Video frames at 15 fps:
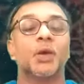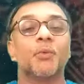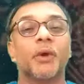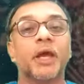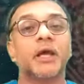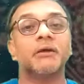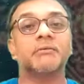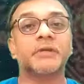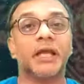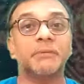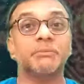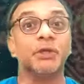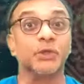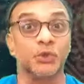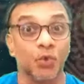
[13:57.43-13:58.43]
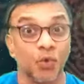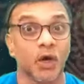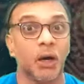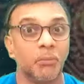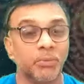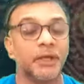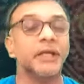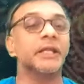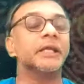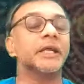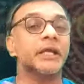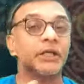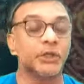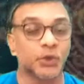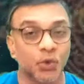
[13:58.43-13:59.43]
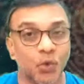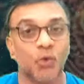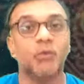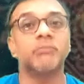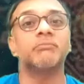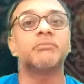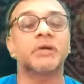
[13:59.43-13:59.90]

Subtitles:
where can be too complaining and too